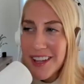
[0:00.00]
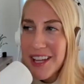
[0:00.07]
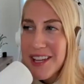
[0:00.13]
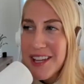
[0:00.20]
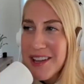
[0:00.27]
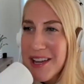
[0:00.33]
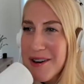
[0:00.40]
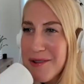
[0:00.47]

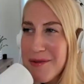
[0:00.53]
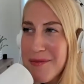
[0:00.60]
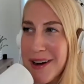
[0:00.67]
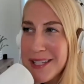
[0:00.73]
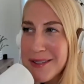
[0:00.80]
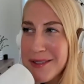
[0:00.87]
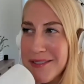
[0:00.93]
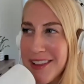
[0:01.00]
It
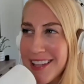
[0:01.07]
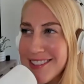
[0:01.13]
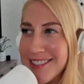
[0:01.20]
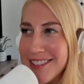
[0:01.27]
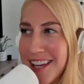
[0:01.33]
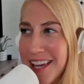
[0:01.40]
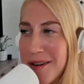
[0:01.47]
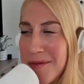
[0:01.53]
reminds me of that
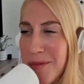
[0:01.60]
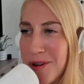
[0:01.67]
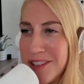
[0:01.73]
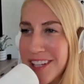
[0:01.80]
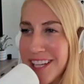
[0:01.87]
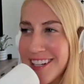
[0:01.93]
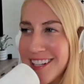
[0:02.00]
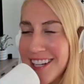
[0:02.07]
skit in
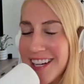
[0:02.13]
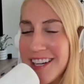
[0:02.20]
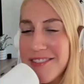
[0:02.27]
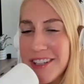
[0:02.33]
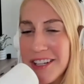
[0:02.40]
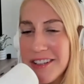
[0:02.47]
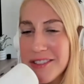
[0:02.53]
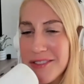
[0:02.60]
Portlandia.
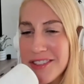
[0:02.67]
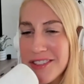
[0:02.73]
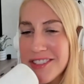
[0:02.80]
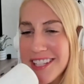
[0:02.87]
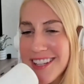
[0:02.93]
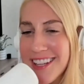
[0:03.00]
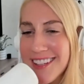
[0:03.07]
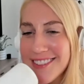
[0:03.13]
Have you guys ever
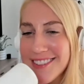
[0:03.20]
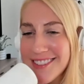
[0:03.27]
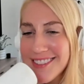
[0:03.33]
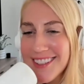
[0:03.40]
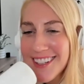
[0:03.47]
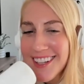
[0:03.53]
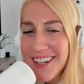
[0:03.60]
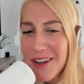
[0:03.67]
seen this?
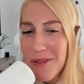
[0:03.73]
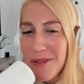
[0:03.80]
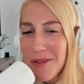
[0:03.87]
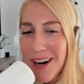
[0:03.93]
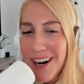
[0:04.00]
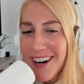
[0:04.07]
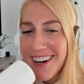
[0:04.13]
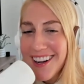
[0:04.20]

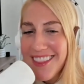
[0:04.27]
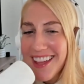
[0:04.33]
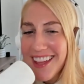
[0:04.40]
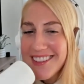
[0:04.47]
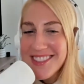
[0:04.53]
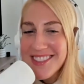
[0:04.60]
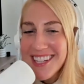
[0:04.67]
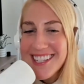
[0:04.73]
Where
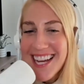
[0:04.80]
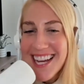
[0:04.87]
they sit oh.